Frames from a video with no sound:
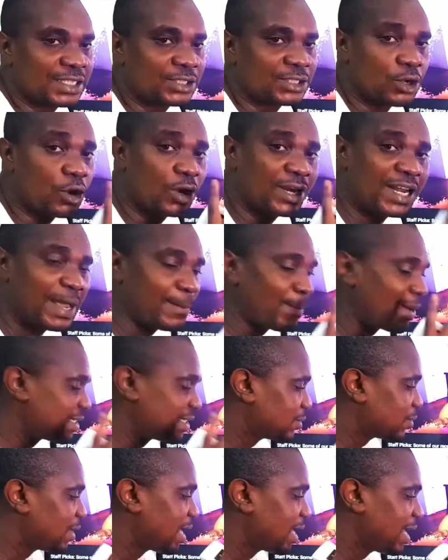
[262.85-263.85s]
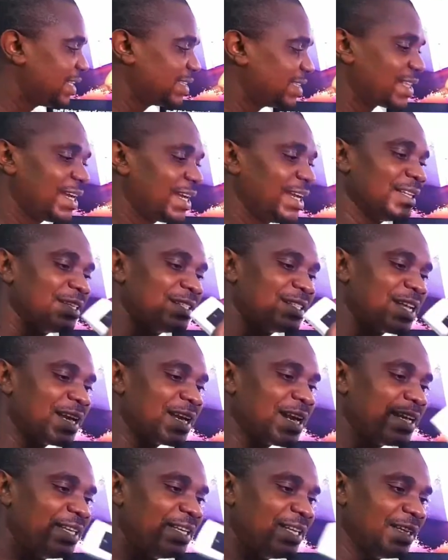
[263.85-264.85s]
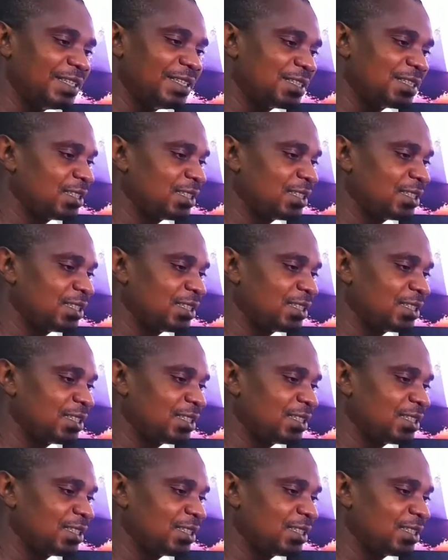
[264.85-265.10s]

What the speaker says: on a particular internet. Is that this?